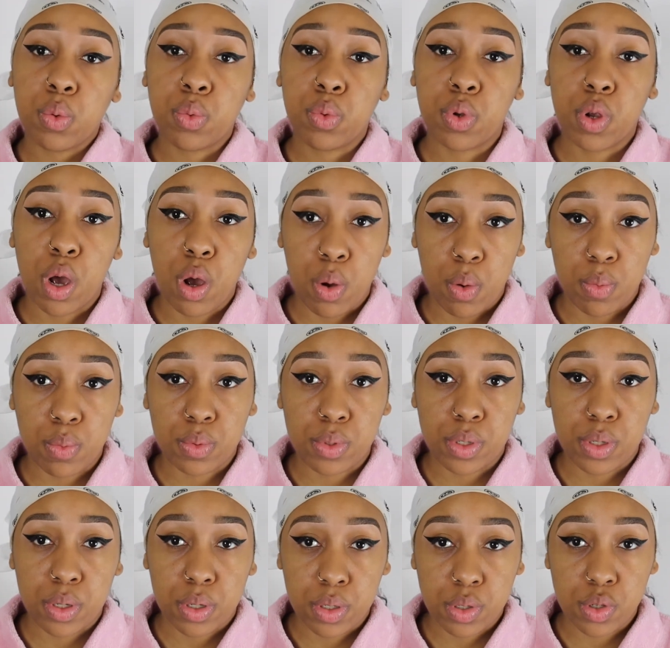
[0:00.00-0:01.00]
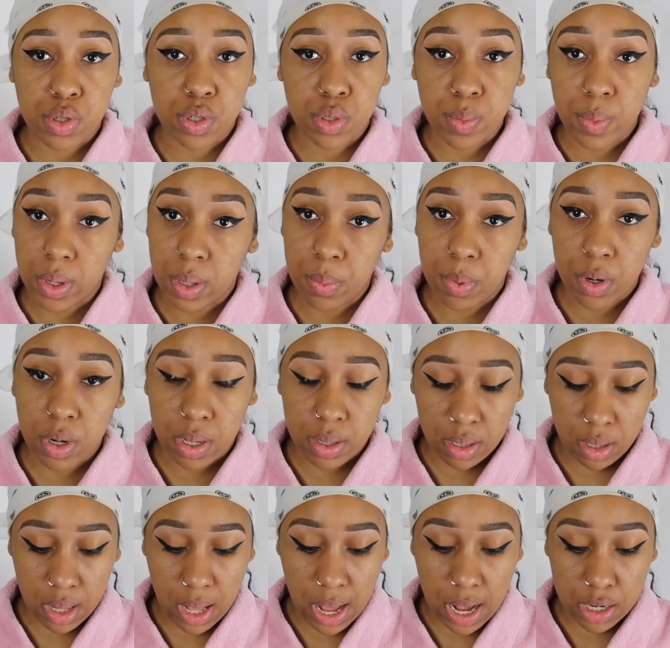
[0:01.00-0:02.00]
don't just want to put on
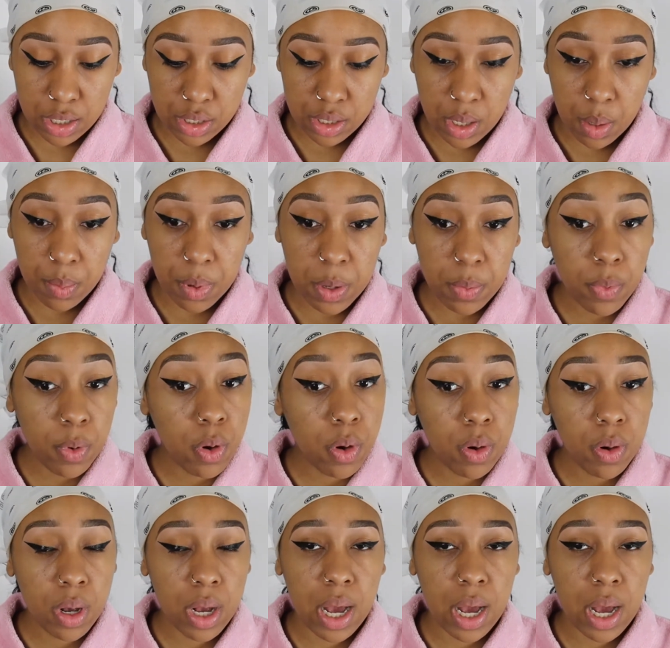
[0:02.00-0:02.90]
the lash. Some people